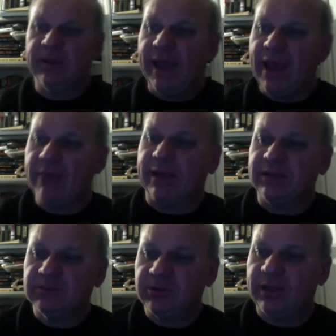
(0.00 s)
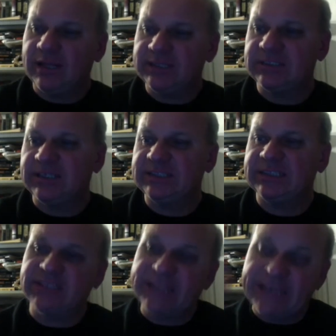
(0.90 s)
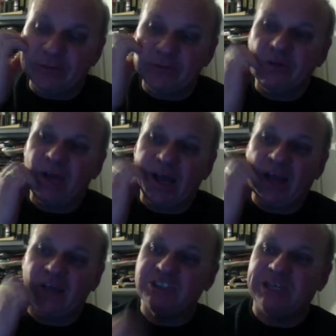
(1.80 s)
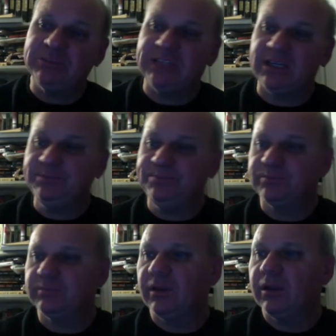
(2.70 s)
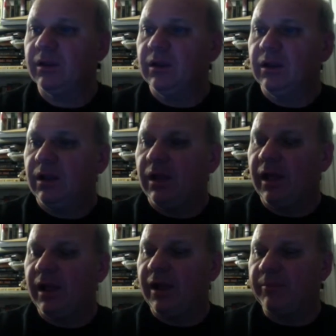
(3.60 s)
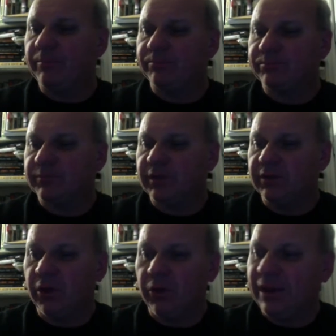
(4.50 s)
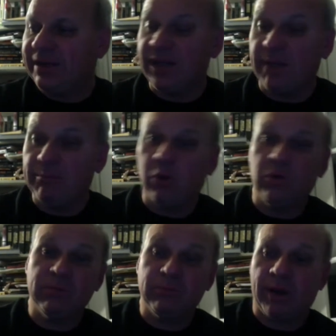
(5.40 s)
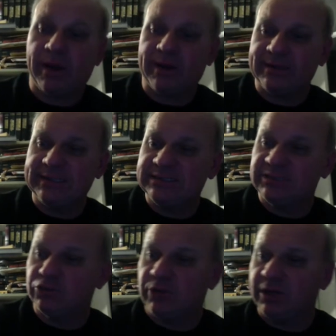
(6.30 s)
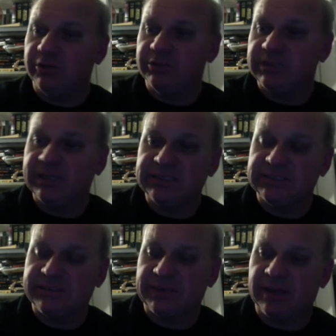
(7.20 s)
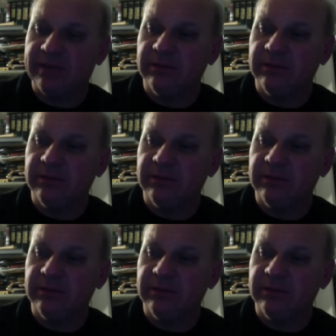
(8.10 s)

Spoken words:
Anyway, so let's get to the interview. James Dillon. No, I did not poke and prod on his drug use in 1979.